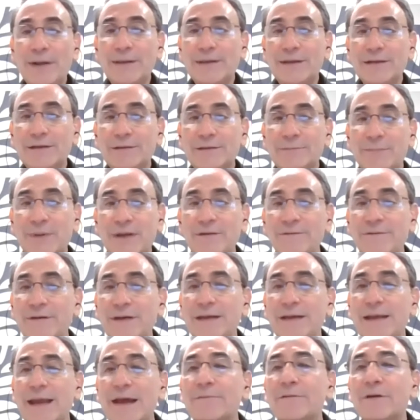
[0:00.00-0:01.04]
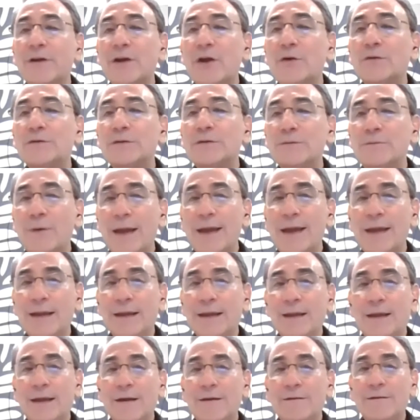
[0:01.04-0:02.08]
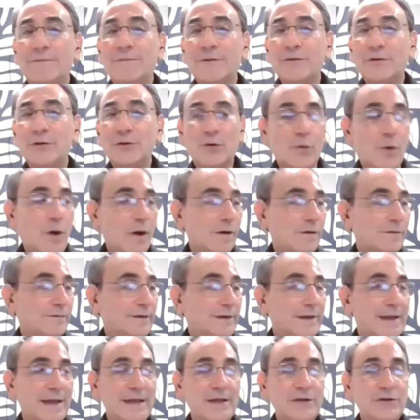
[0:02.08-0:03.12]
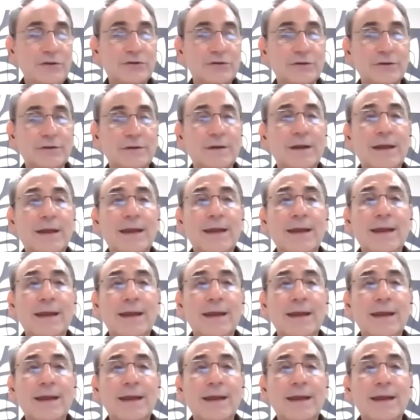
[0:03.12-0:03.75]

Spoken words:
but this PV never goes away for your qualification.